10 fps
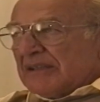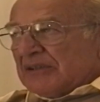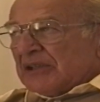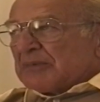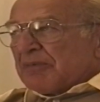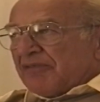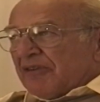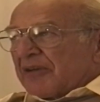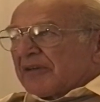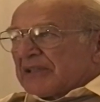just
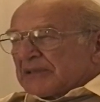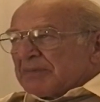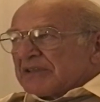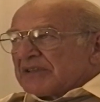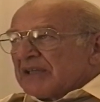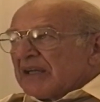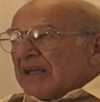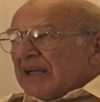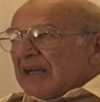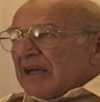before Christmas.
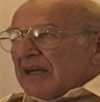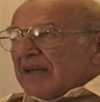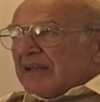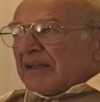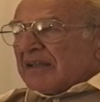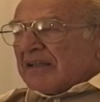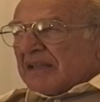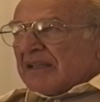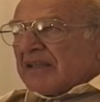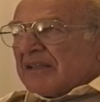
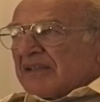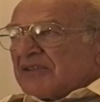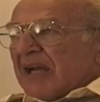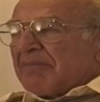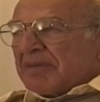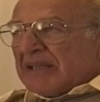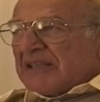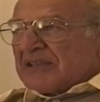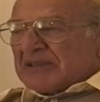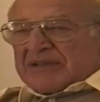The
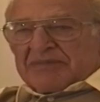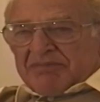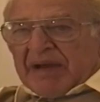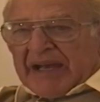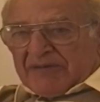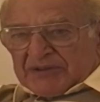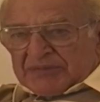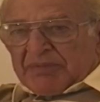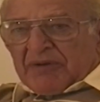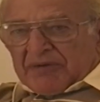Japanese back was
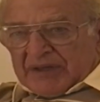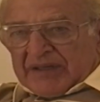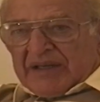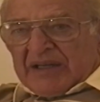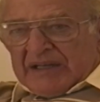broken